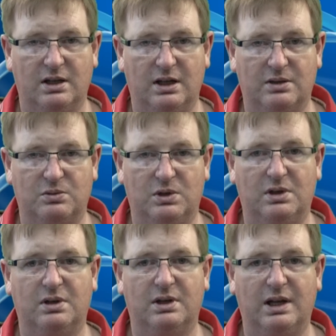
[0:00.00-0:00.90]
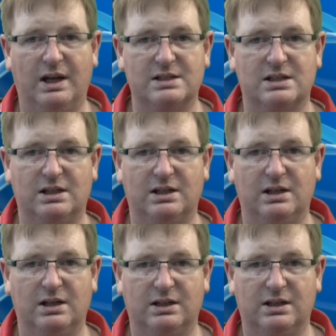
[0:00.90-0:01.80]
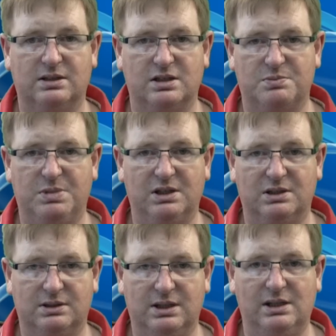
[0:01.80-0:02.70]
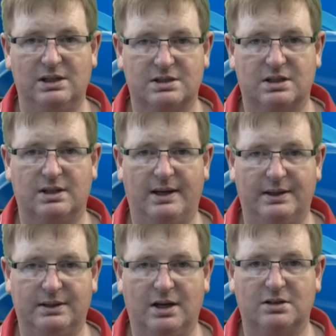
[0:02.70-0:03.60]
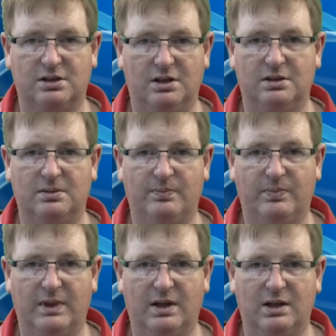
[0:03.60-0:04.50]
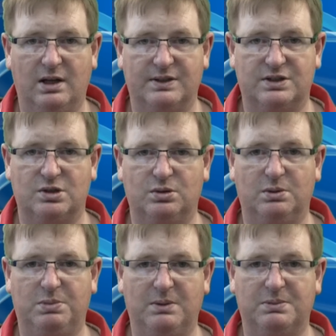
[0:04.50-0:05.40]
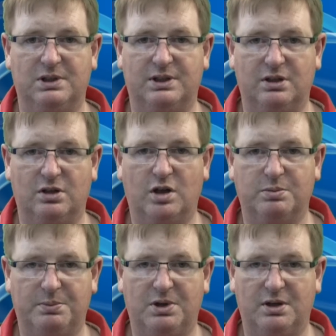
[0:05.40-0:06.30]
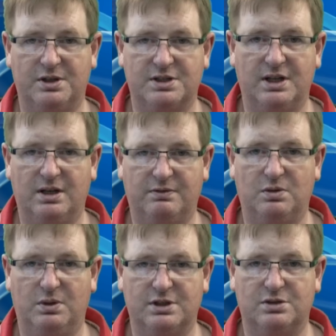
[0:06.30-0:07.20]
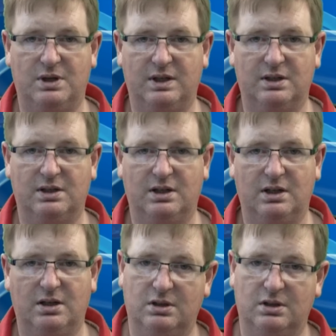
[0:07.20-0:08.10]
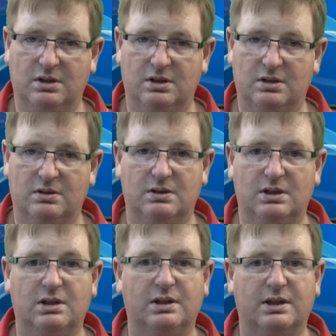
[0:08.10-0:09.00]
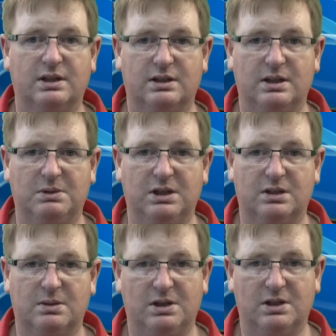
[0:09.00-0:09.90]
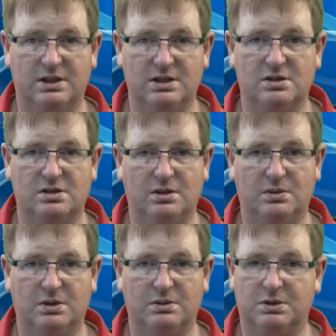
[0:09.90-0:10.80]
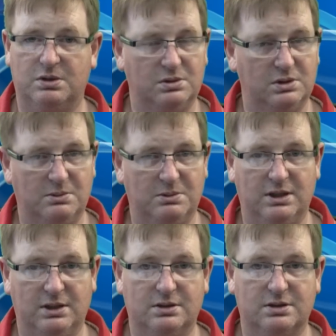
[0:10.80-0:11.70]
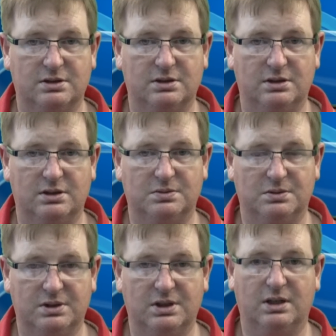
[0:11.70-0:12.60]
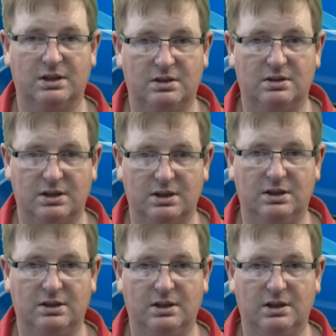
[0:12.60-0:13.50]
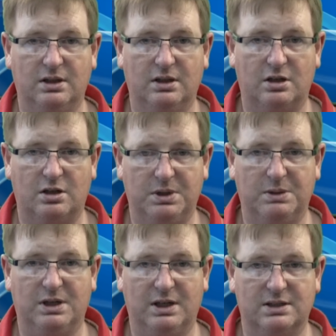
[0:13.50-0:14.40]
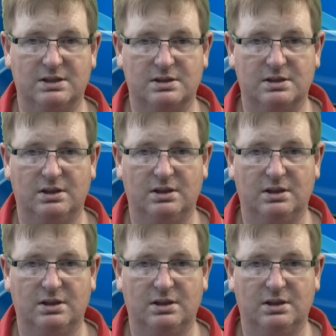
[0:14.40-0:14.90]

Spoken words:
and will actually get this built and delisted and knocked down and show the people that they are prepared to stand up for what is right. Well, they can intimidate the politicians all they want, but they won't intimidate us. That's one thing I can guarantee you, or people like us.